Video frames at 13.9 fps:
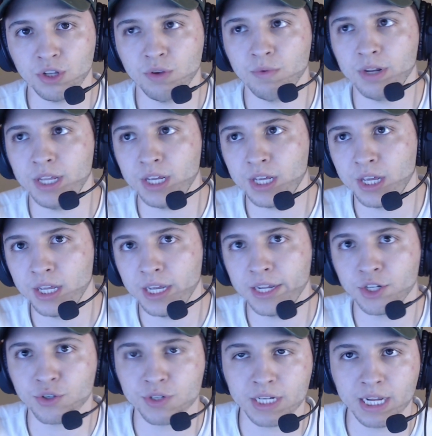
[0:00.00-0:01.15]
unique,
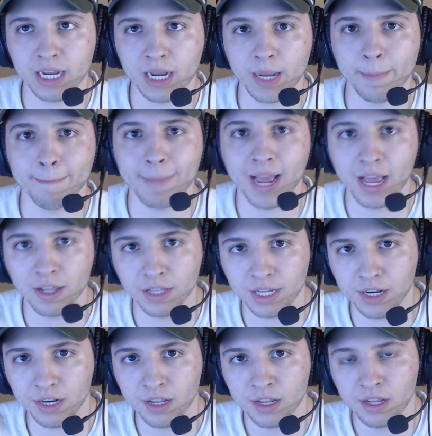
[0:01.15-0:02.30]
interesting,
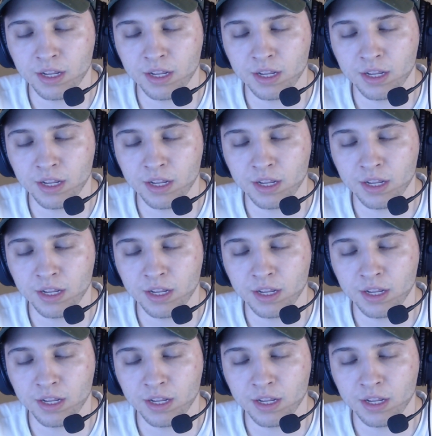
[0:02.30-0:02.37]
compelling